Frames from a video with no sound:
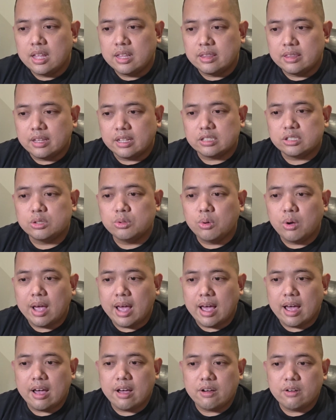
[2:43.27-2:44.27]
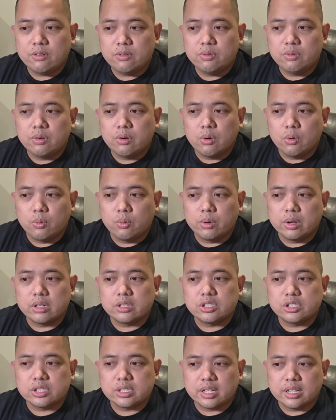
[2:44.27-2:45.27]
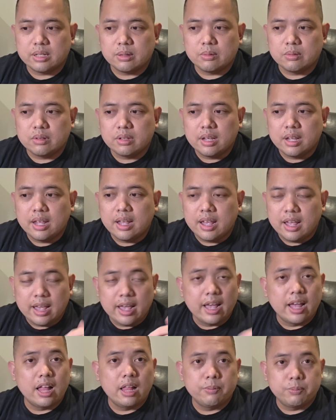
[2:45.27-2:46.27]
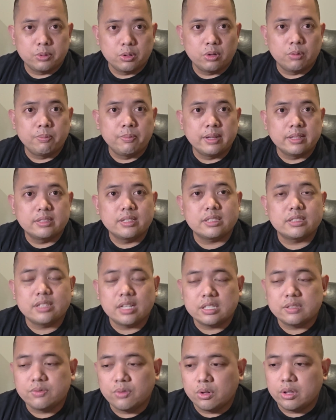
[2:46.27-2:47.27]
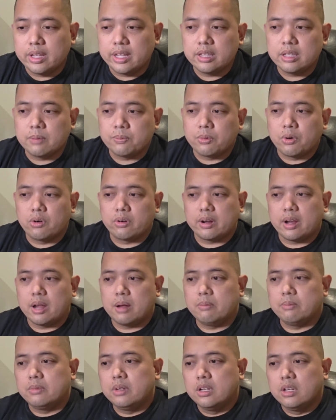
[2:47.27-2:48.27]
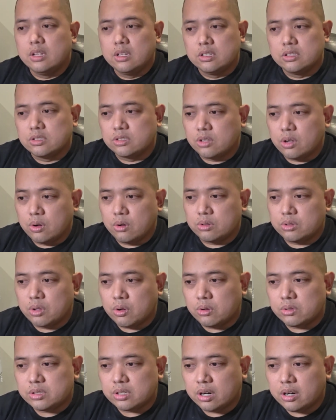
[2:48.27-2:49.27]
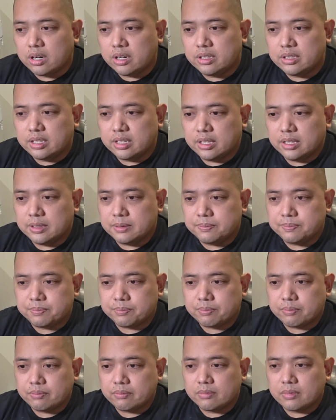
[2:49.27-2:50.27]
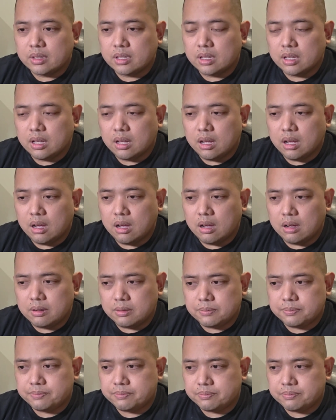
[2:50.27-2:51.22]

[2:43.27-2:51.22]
that you have which can help you be successful in the program. So those are the what